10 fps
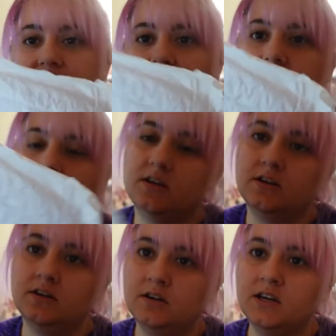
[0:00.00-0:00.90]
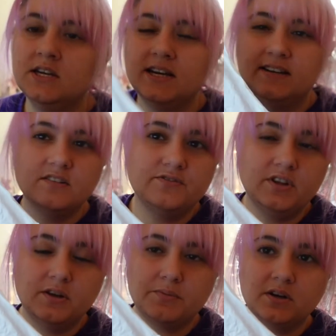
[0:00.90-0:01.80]
Like, it doesn't feel
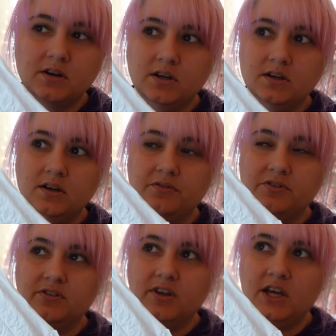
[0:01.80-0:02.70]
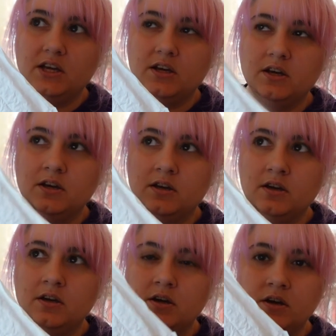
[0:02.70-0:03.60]
like manga. It feels like
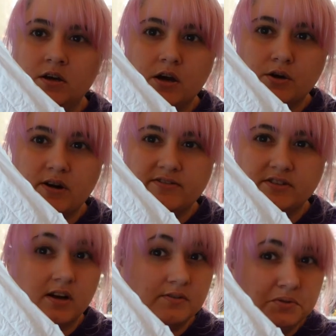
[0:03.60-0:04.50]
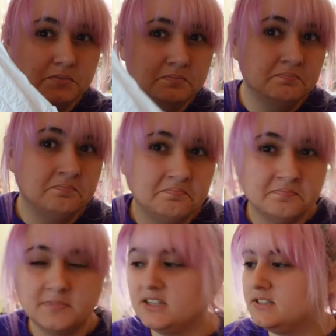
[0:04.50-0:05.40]
a graphic novel
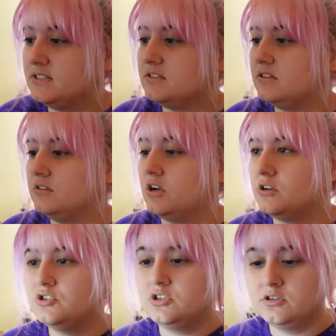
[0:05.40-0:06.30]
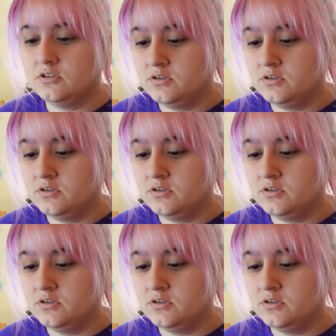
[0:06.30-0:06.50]
because it's large